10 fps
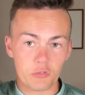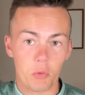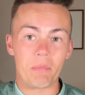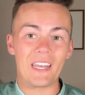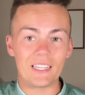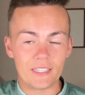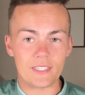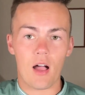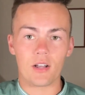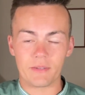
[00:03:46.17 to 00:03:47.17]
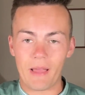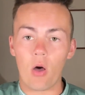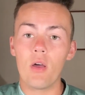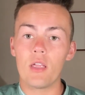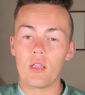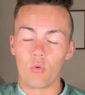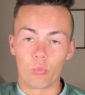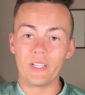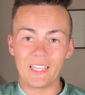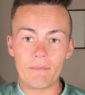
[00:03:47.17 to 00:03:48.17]
has repeatedly talked about
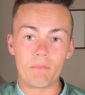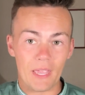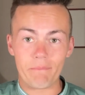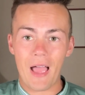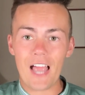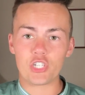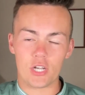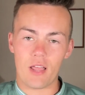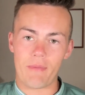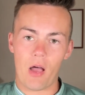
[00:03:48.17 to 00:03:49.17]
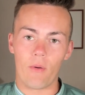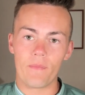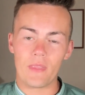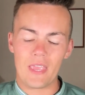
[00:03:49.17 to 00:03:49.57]
really being passionate about.